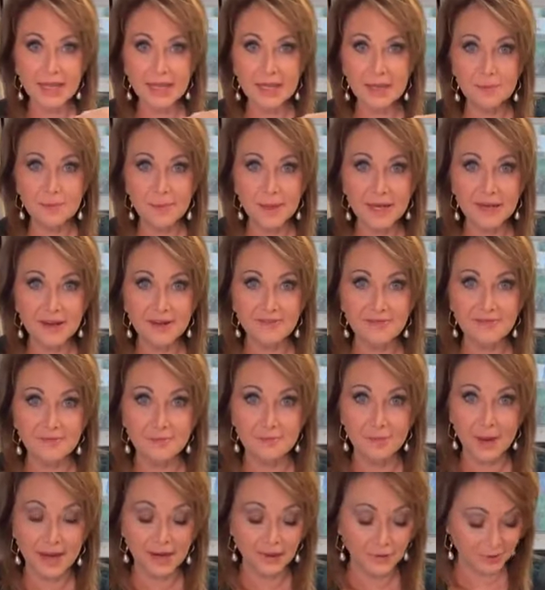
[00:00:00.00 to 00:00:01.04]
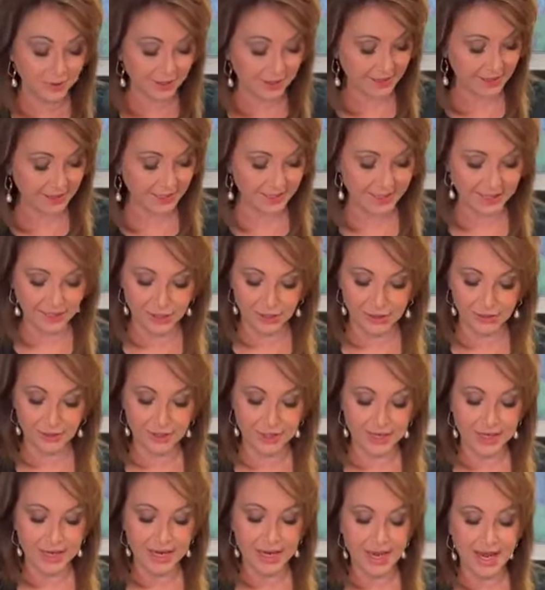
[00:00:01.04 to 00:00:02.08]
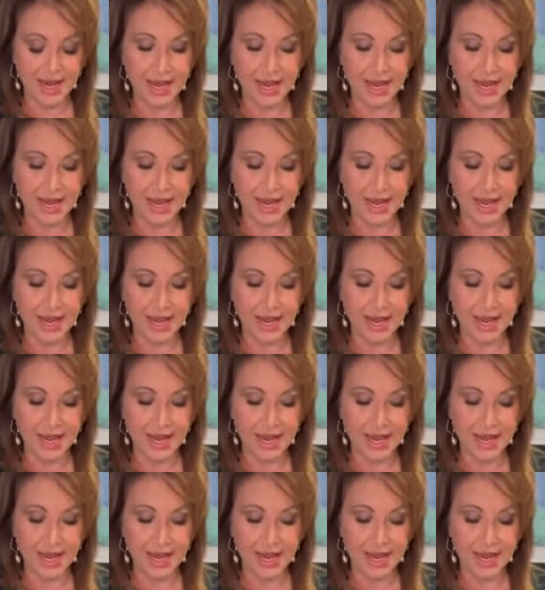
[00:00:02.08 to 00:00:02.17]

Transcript: a little bit of butter in here.